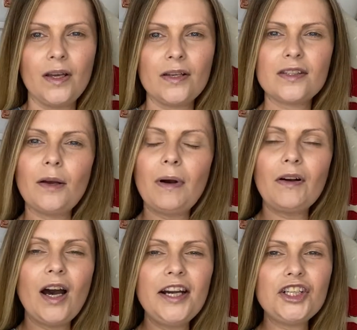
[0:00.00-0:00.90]
So I'm
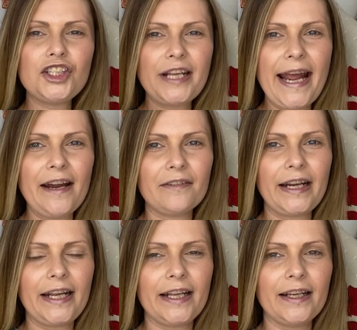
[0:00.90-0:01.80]
kind of
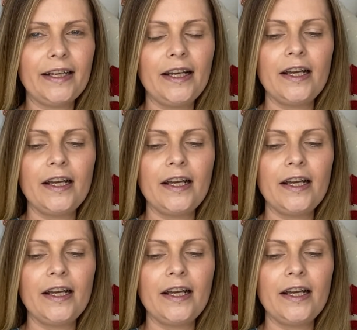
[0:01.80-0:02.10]
sharing